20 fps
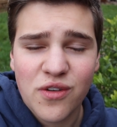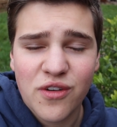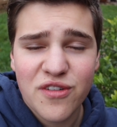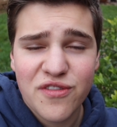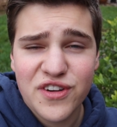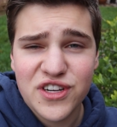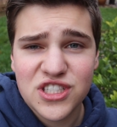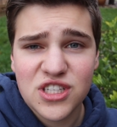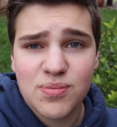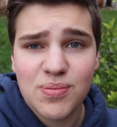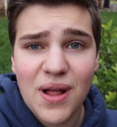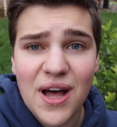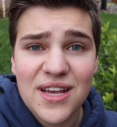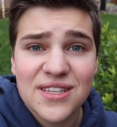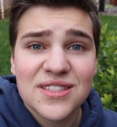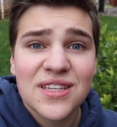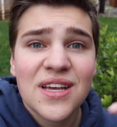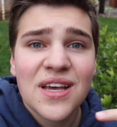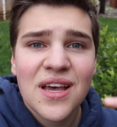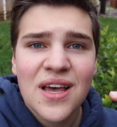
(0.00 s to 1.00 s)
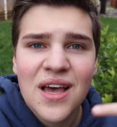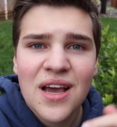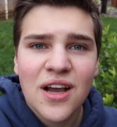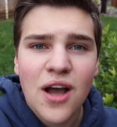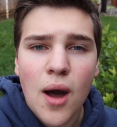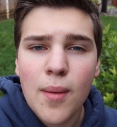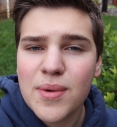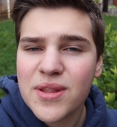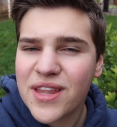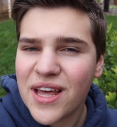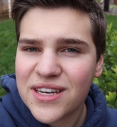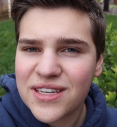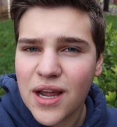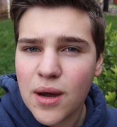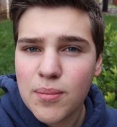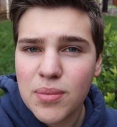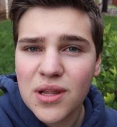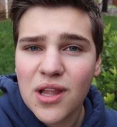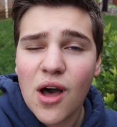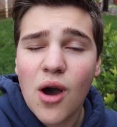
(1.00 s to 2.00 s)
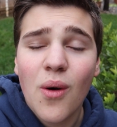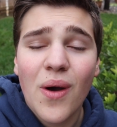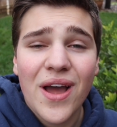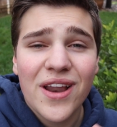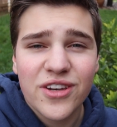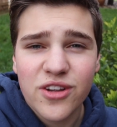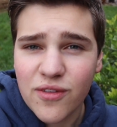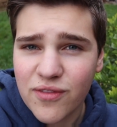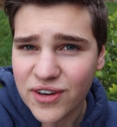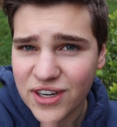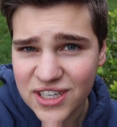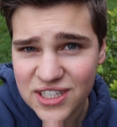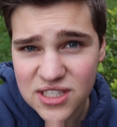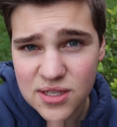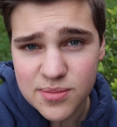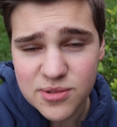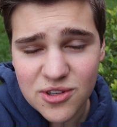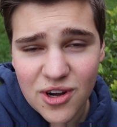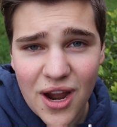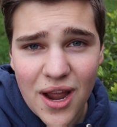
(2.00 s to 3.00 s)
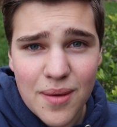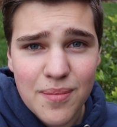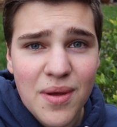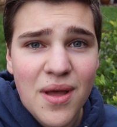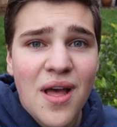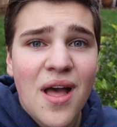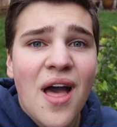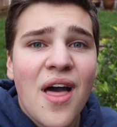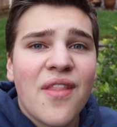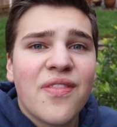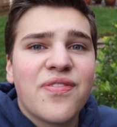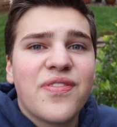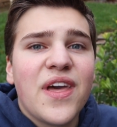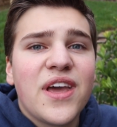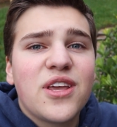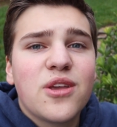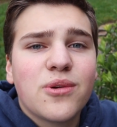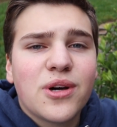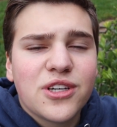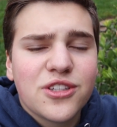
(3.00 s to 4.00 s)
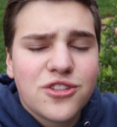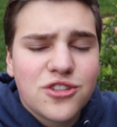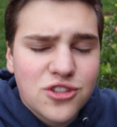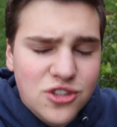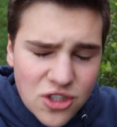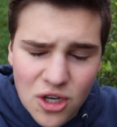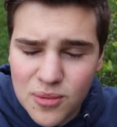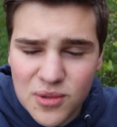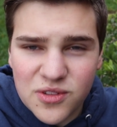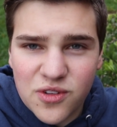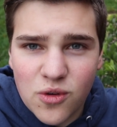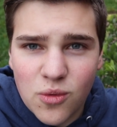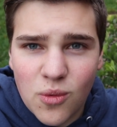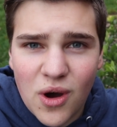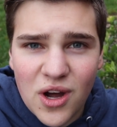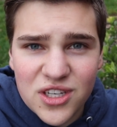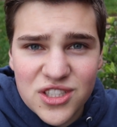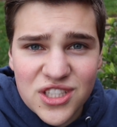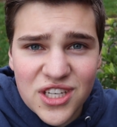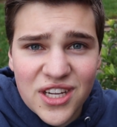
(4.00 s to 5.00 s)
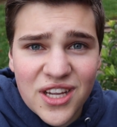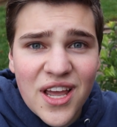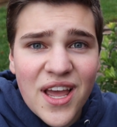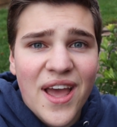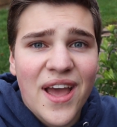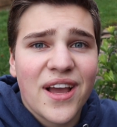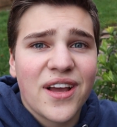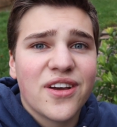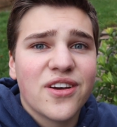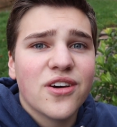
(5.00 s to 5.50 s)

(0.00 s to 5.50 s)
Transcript: for fish supplies, comment that down below and don't forget to subscribe. Thank you guys so much for watching, and